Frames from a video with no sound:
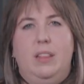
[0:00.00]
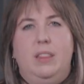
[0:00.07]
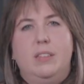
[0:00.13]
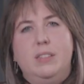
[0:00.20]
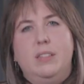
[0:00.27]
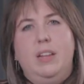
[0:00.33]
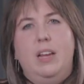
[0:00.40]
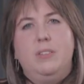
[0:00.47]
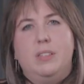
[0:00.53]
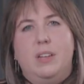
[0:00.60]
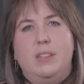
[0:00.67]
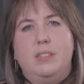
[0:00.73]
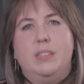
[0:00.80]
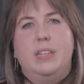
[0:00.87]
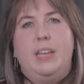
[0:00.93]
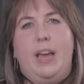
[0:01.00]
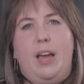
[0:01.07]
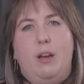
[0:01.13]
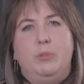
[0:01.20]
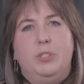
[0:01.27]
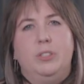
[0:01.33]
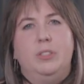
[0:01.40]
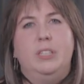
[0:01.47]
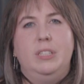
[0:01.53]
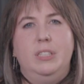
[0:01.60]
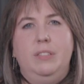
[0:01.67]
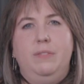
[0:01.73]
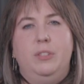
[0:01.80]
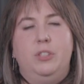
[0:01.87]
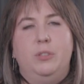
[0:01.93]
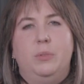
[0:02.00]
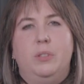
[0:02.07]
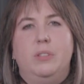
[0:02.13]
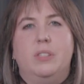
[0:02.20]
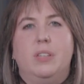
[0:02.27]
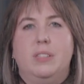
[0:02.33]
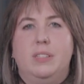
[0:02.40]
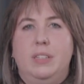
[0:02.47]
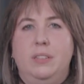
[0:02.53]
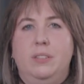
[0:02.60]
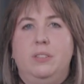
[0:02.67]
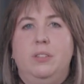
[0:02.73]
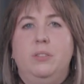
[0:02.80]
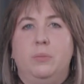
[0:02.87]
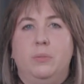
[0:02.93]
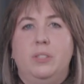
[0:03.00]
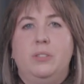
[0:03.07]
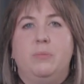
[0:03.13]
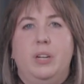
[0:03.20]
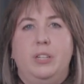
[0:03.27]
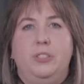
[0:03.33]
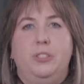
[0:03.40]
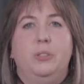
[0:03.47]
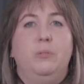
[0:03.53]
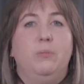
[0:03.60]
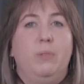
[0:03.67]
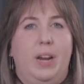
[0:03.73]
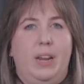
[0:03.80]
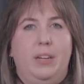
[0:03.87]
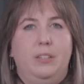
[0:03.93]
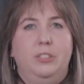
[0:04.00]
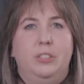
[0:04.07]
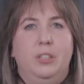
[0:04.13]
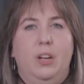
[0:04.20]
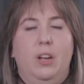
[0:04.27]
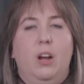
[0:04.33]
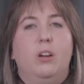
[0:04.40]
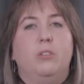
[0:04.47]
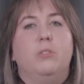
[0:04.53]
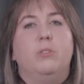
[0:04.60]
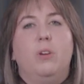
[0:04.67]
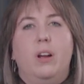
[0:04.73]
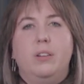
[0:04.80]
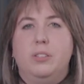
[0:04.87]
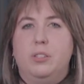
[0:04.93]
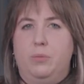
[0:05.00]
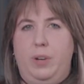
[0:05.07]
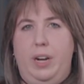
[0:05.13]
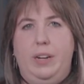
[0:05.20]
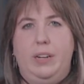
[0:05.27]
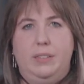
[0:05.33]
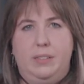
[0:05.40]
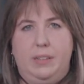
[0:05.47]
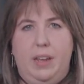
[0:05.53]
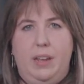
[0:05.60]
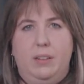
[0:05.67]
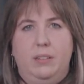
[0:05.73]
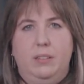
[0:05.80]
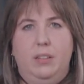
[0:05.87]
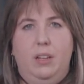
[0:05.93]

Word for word: This allows us to capture an individual's signal to noise ratio range across the rating scale,